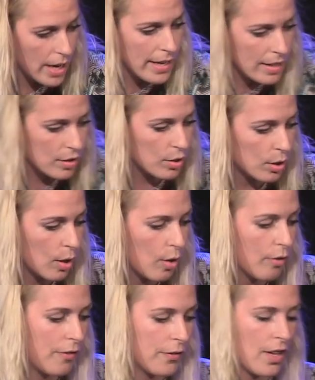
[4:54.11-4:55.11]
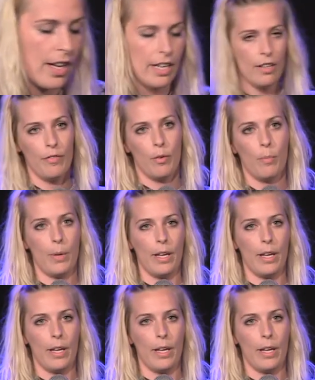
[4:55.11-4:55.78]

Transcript: race of the evil